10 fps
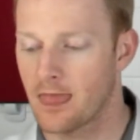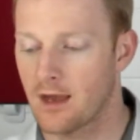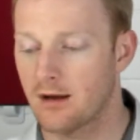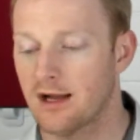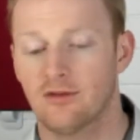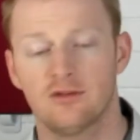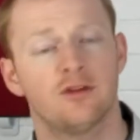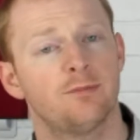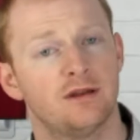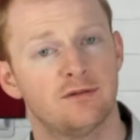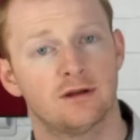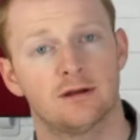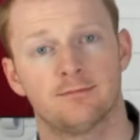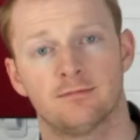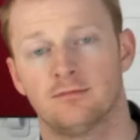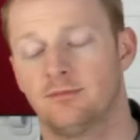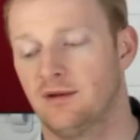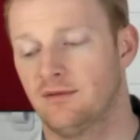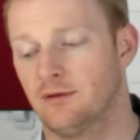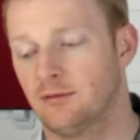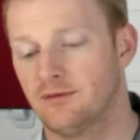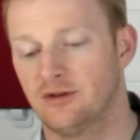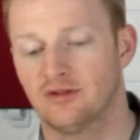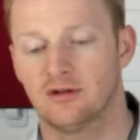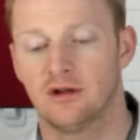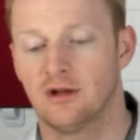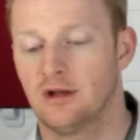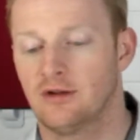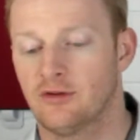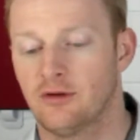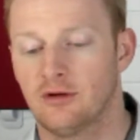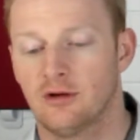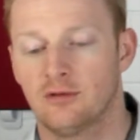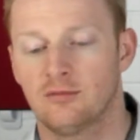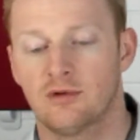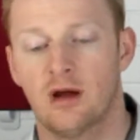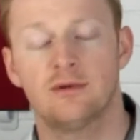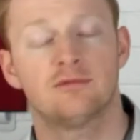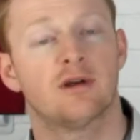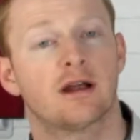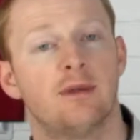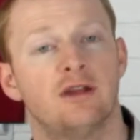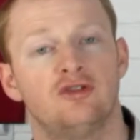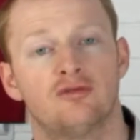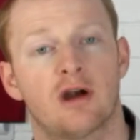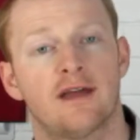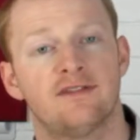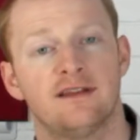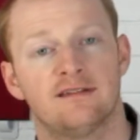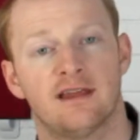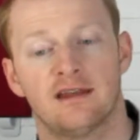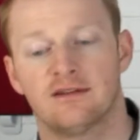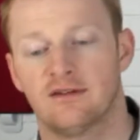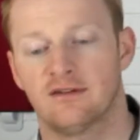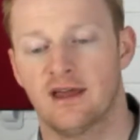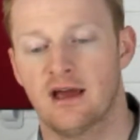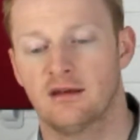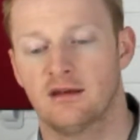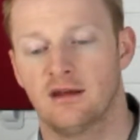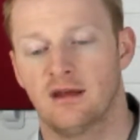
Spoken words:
Alright, so just a bit of a revision. So I would recommend you write these sentences out